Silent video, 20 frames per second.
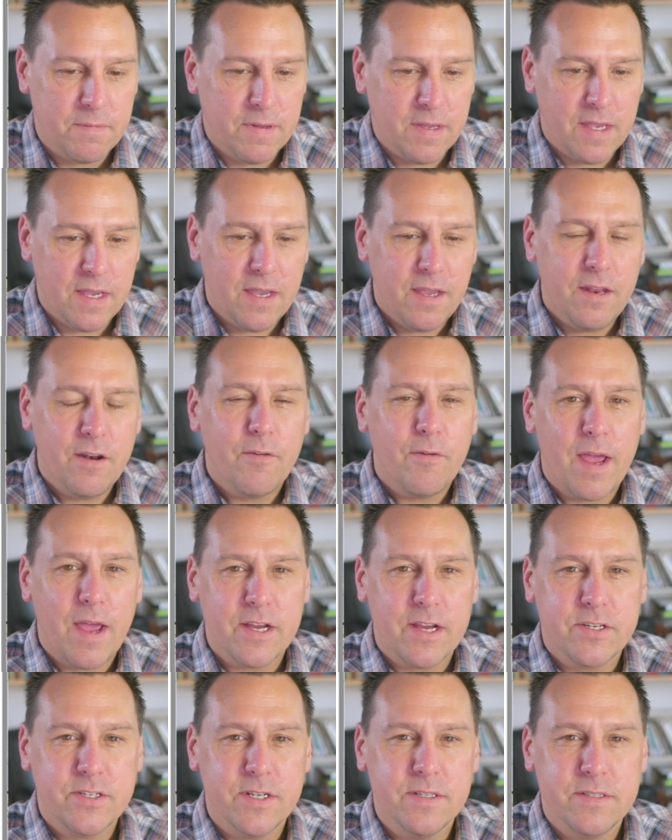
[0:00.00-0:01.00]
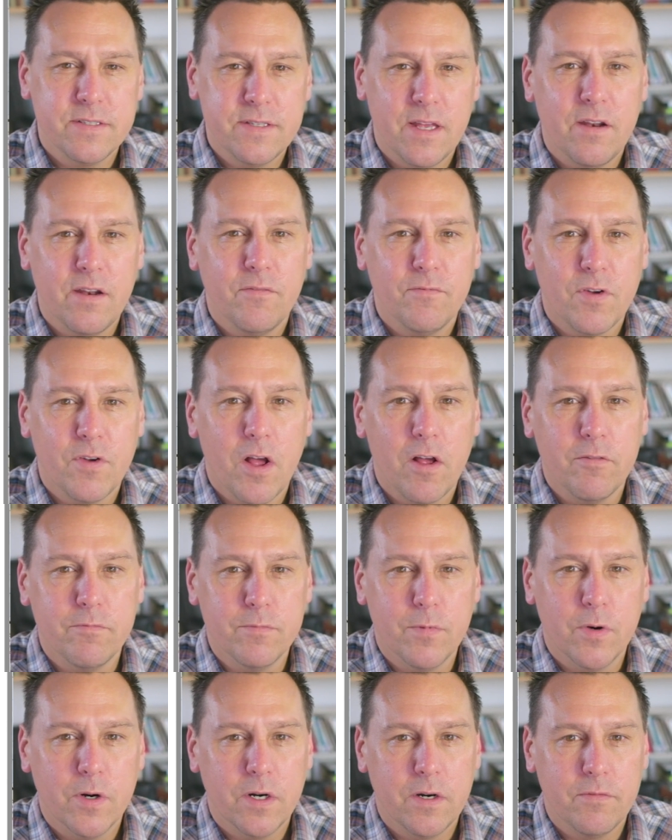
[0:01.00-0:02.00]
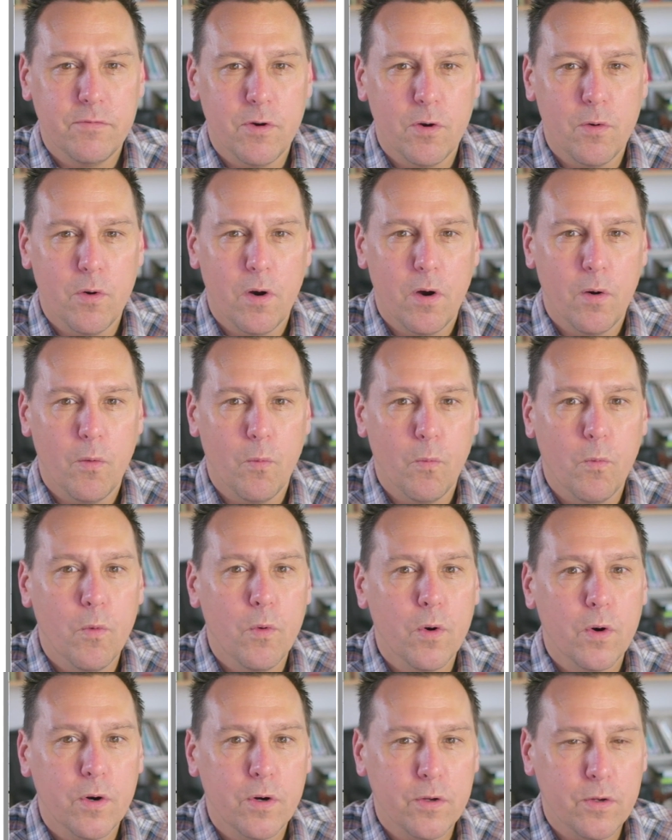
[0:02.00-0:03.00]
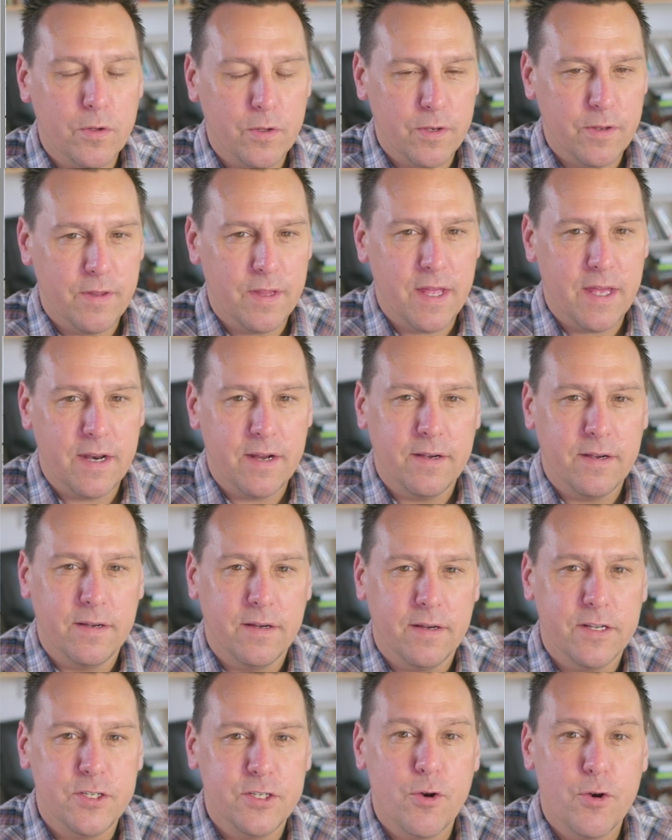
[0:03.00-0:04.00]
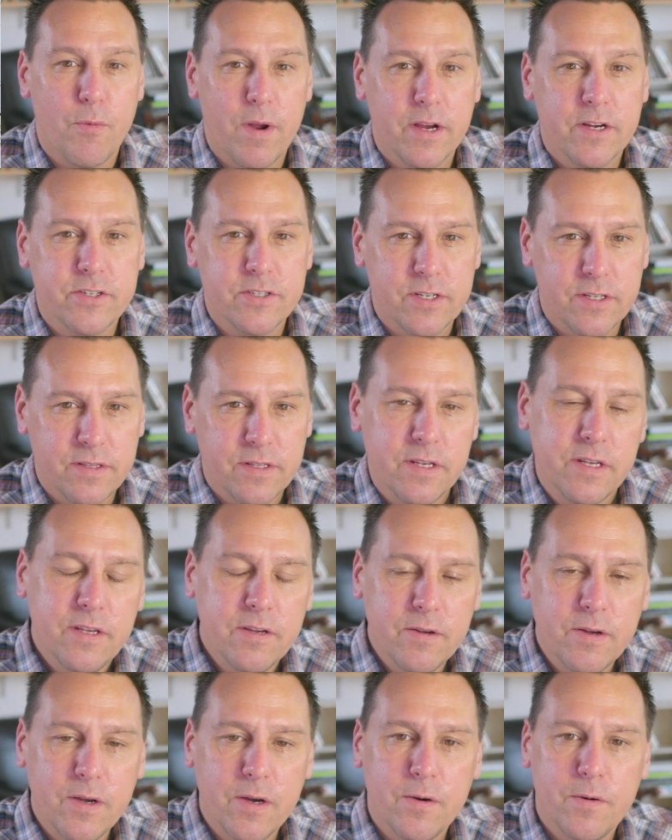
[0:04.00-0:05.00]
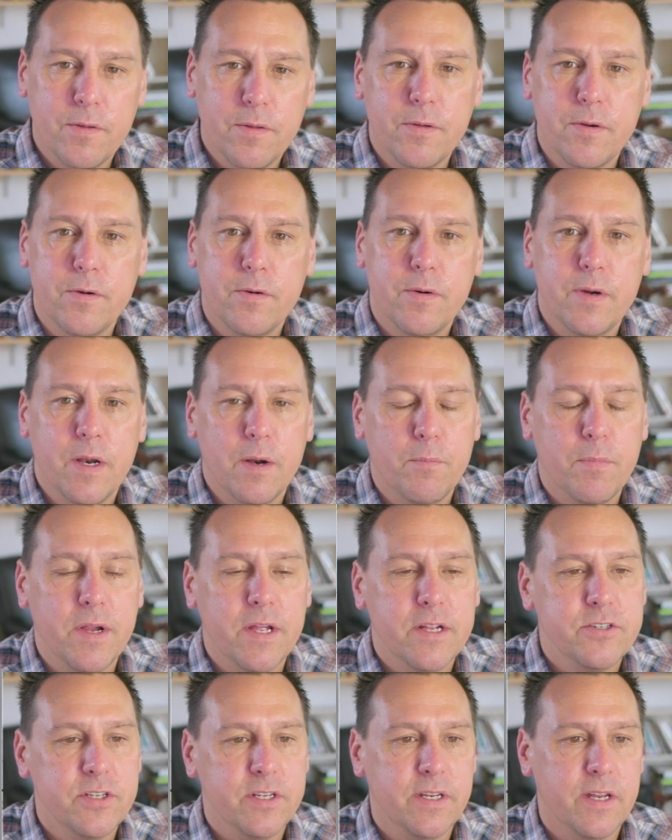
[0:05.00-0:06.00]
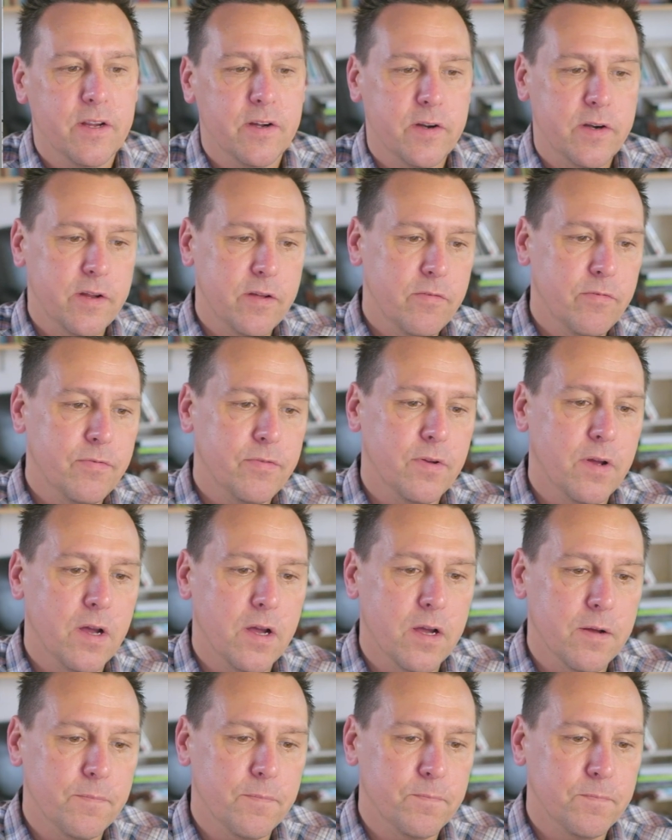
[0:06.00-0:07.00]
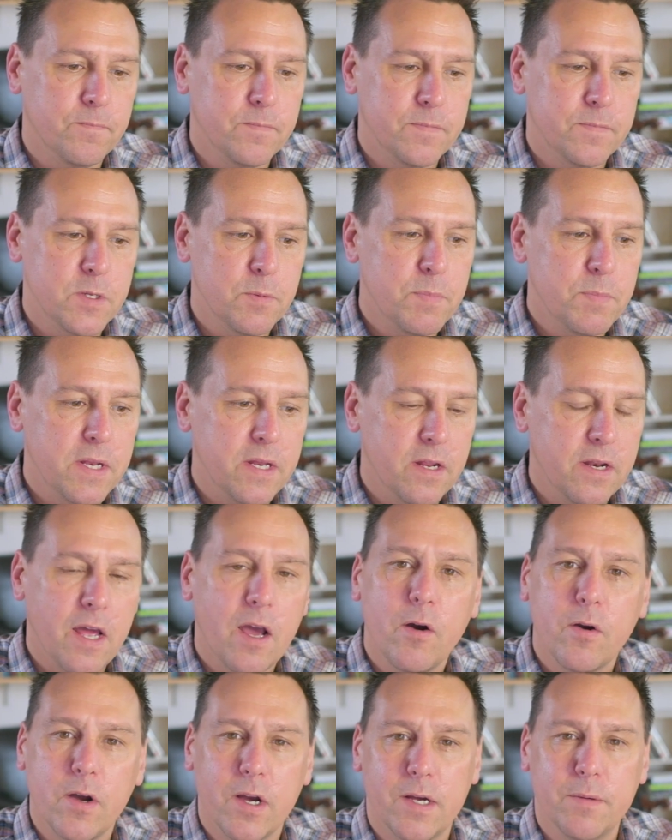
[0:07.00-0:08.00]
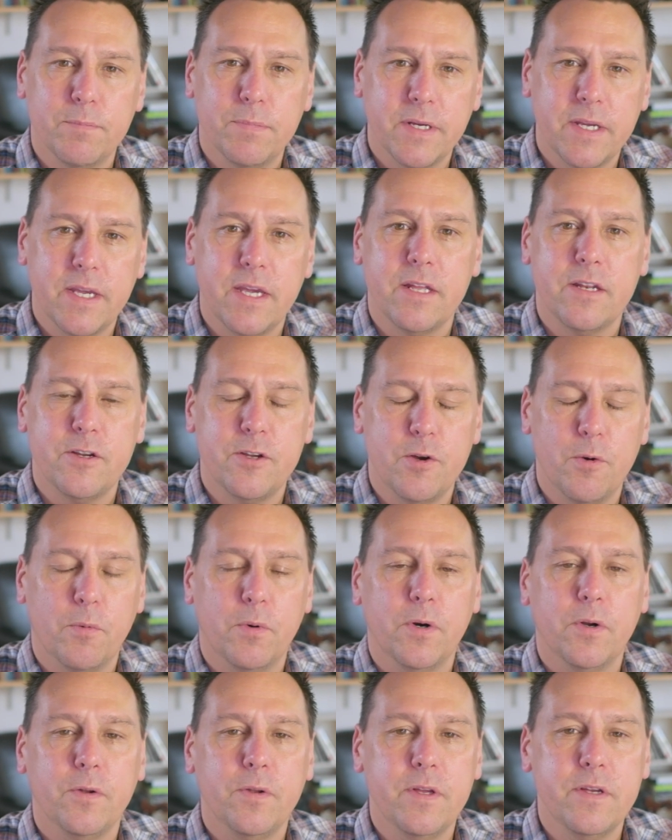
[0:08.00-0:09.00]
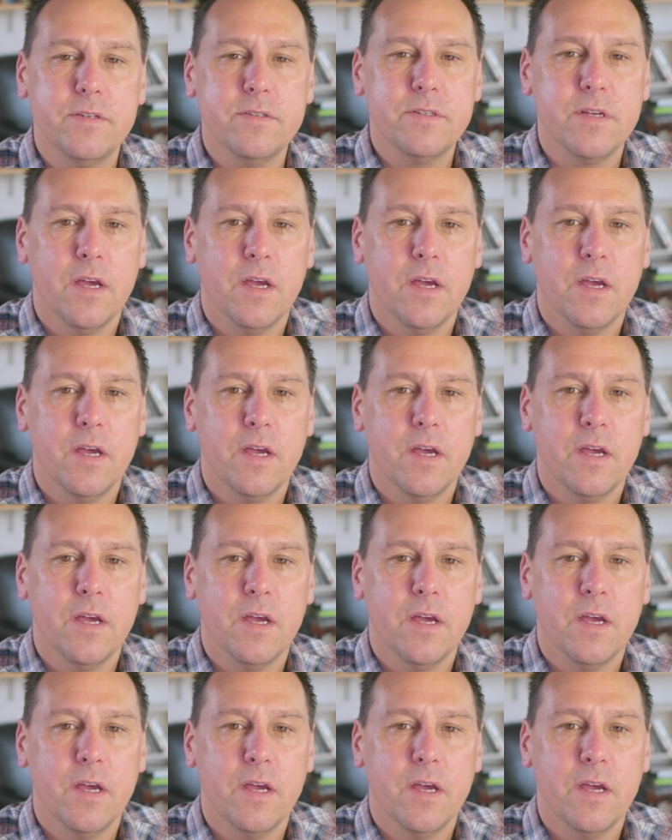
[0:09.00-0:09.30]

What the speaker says: Interactions that involve more of a world than a direction that you go through in a branching narrative. Depending on how complicated your world is,